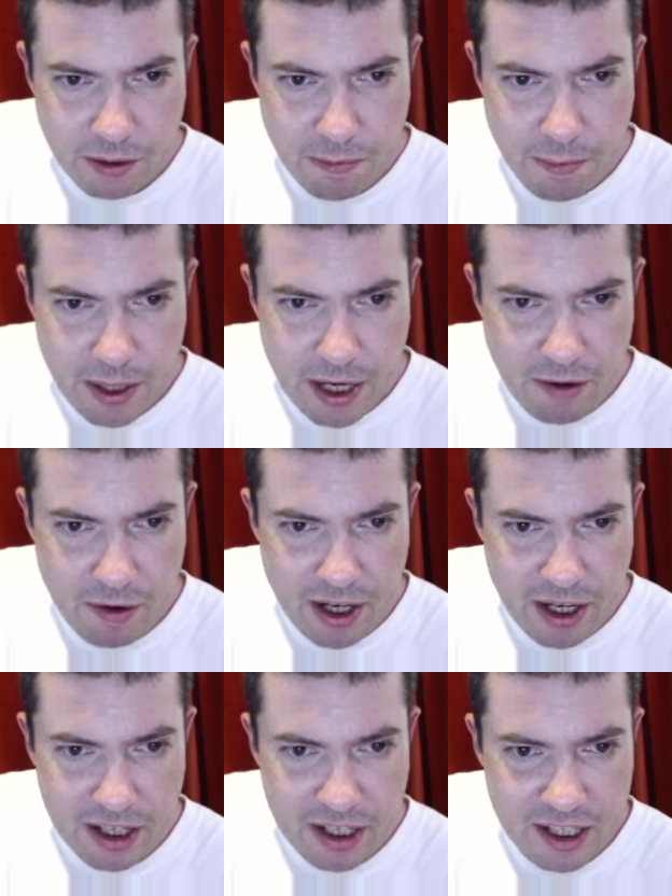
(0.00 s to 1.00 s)

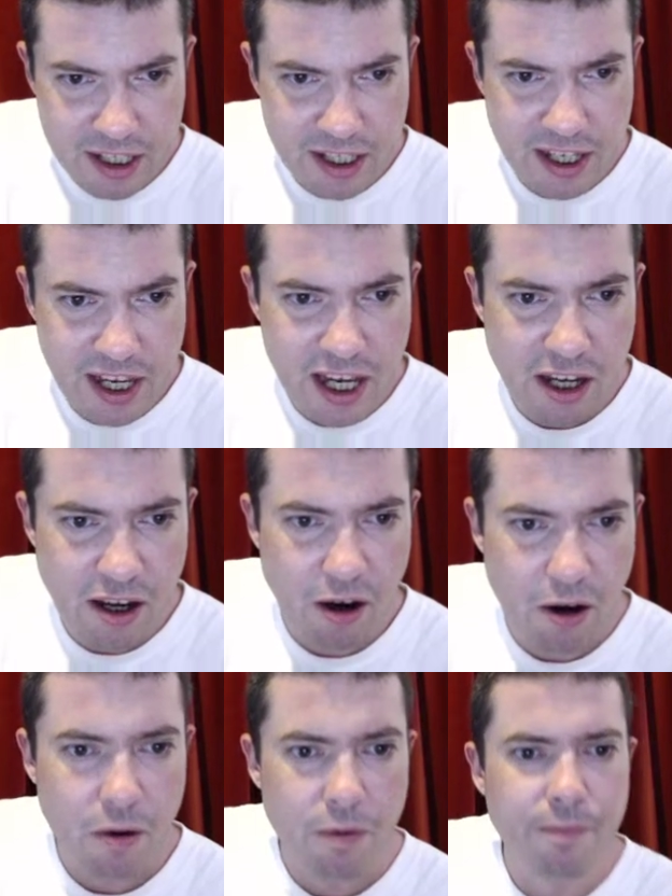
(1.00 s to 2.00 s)
Mary
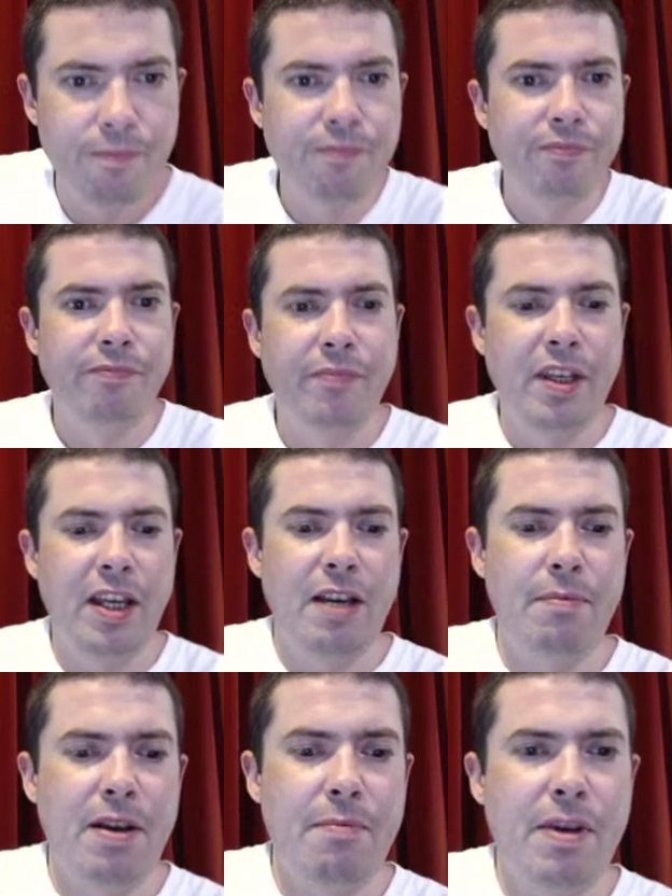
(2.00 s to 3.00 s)
Seacole. How
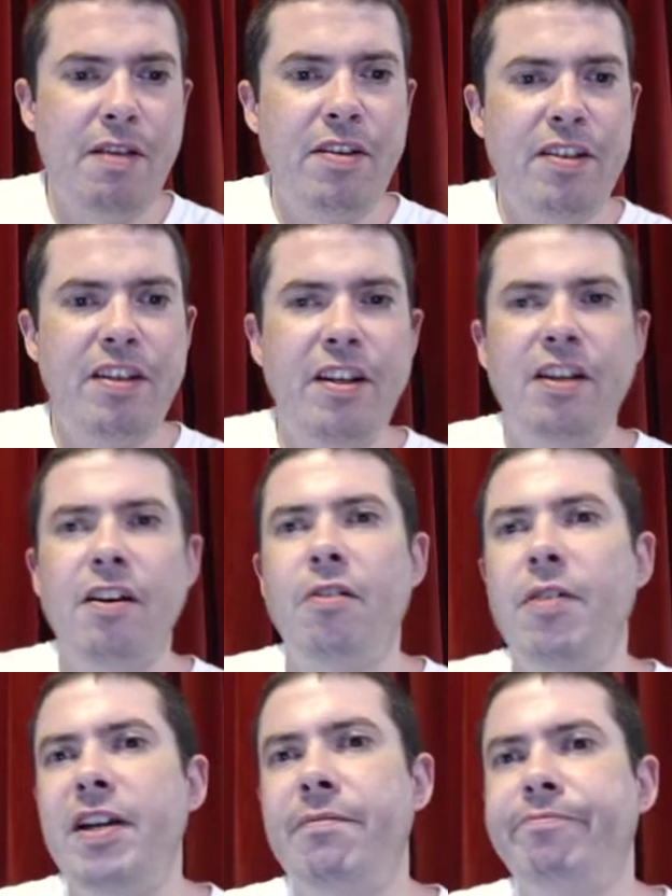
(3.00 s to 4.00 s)
about Mary Seacole, eh?